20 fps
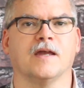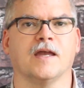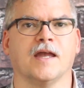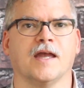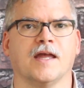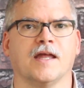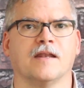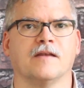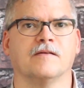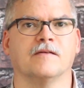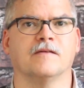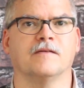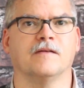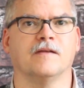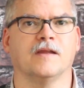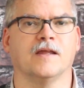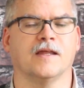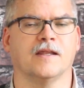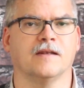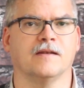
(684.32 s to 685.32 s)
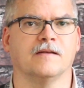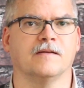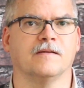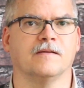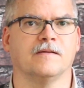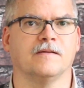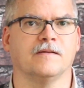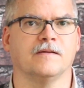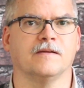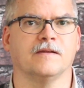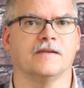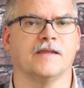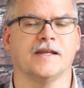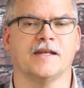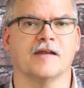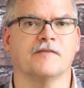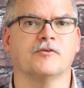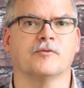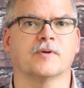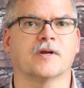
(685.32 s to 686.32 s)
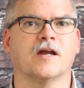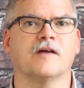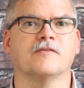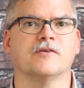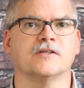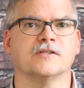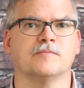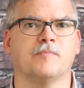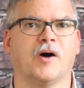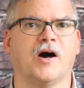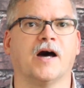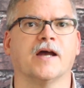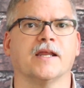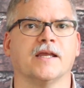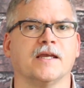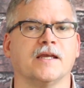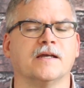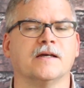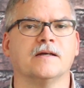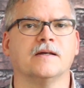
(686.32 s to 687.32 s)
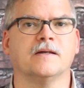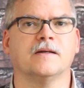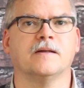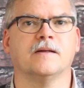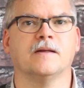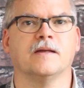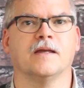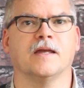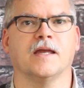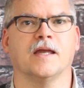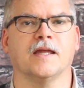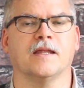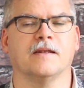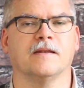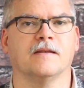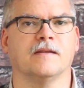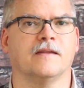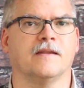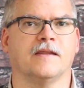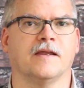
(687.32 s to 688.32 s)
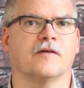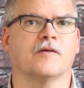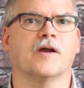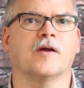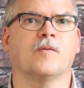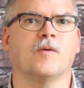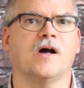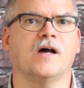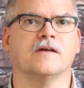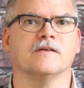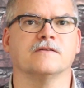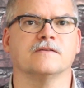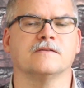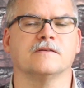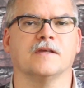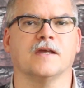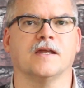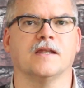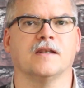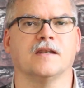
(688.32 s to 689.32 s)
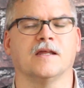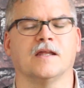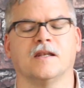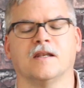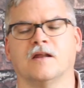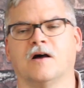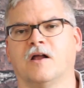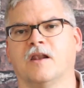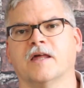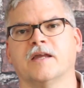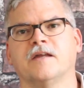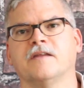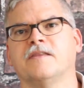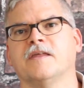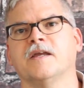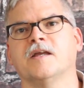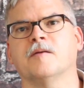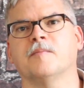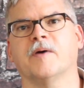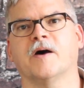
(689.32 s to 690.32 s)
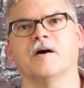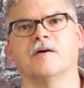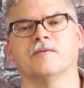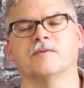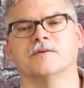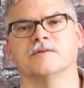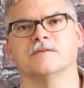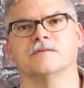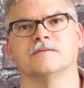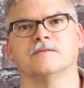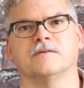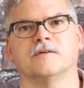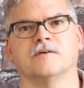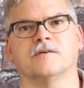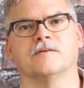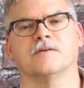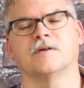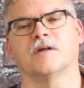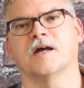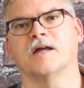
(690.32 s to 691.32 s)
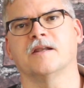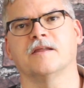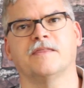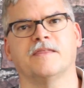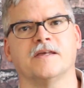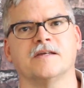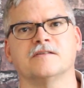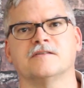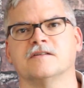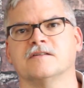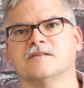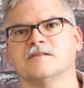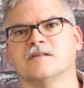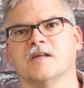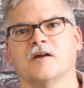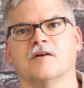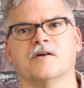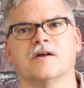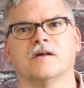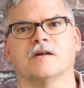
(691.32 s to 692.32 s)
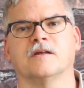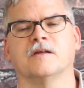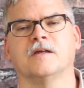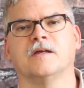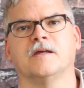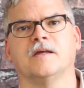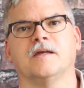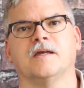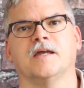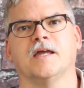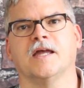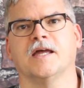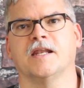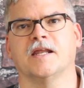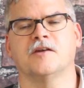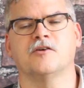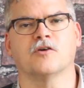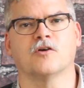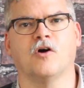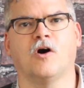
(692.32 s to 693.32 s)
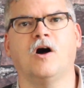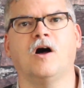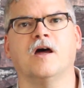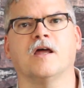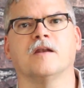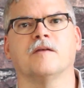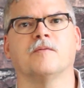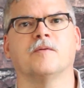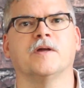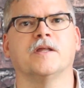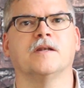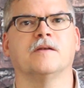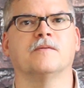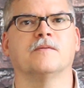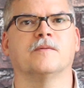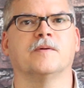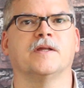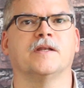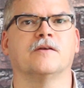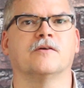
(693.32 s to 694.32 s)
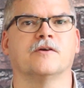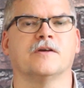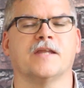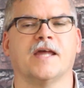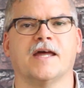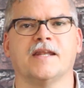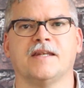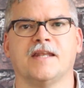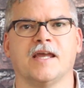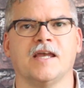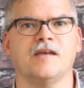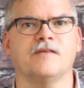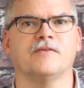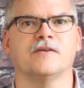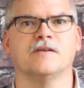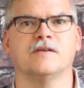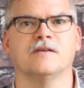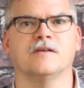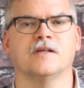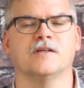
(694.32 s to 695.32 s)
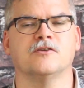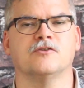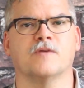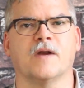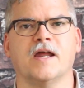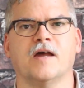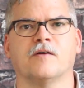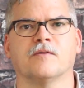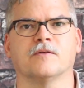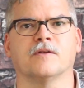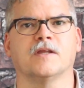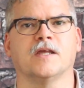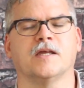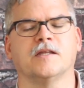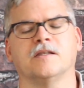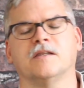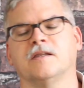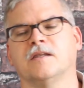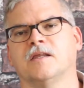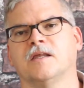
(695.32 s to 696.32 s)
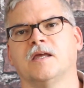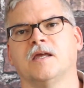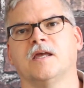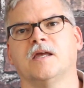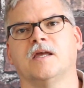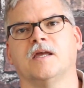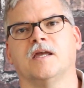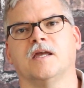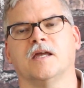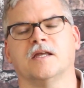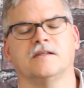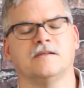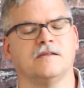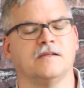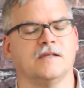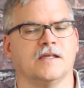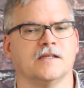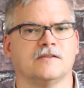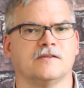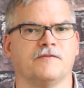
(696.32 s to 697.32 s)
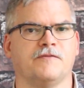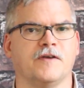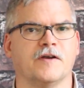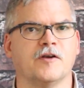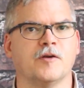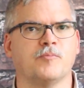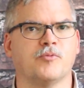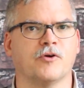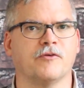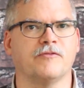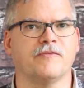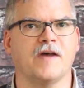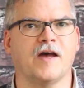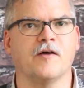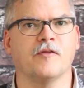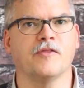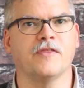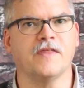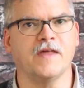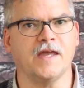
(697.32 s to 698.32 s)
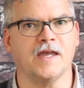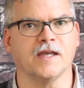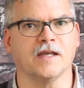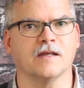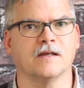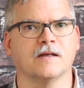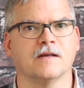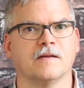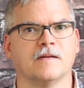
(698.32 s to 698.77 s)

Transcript: And, and they never recovered his body. And there I was. And, and all I could think about was, you know, the kind of things that Sarah had undergone when, when her dad, Dave, had, had drowned. It, it, it's a very profound thing.